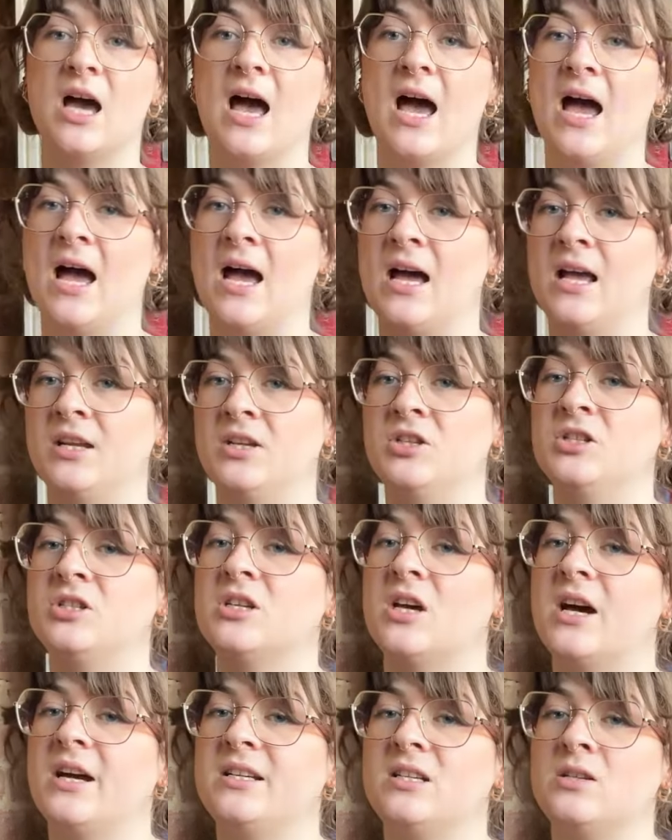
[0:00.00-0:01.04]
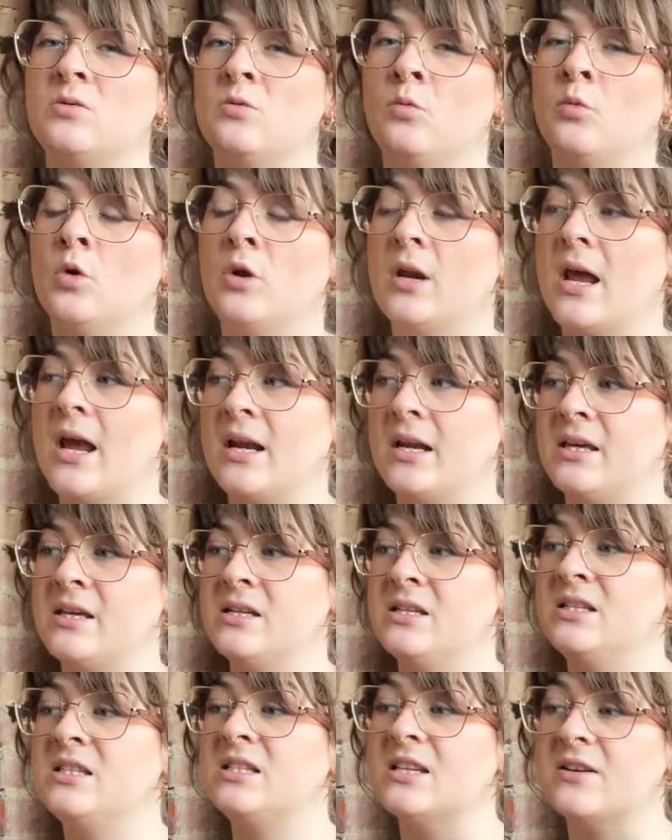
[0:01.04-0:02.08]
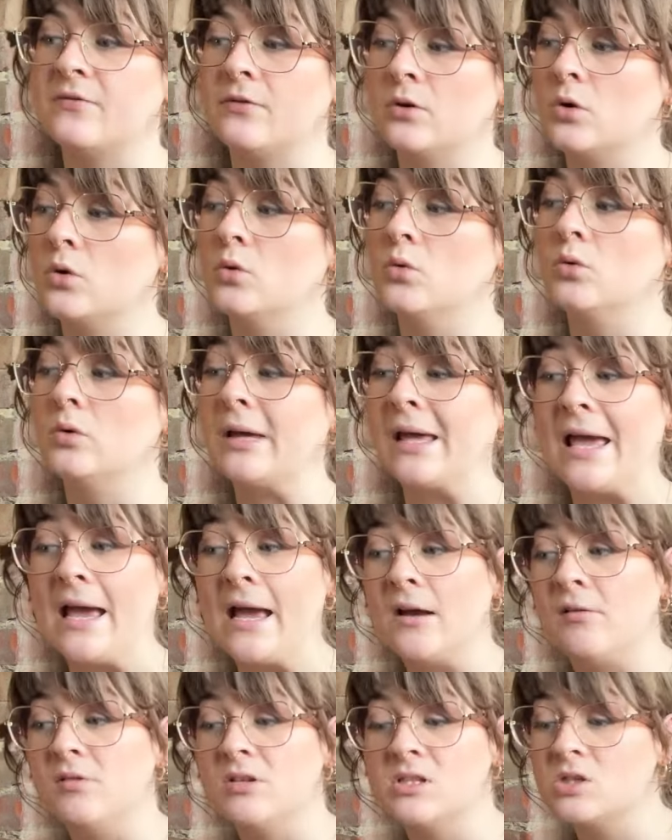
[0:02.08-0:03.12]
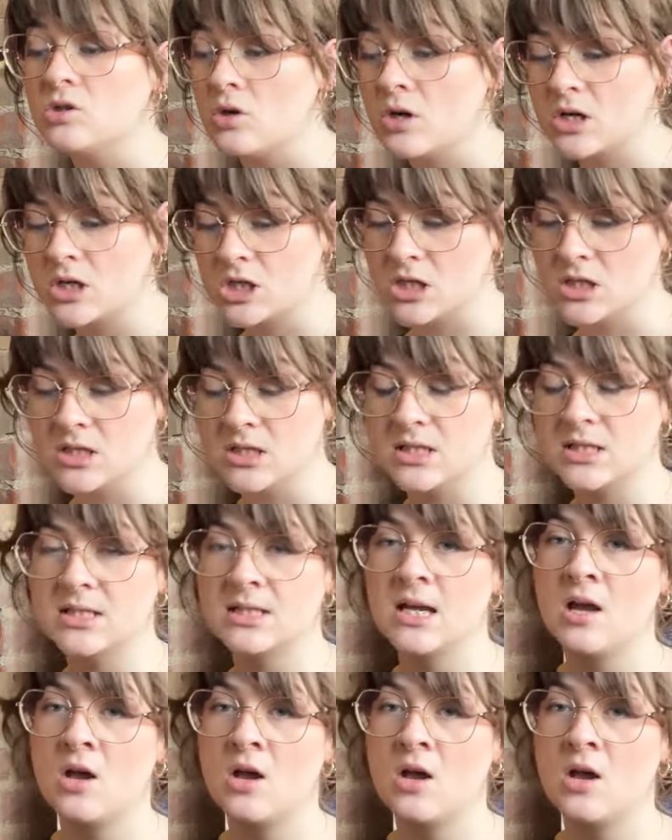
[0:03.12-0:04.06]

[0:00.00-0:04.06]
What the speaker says: and I didn't want any difficult care instructions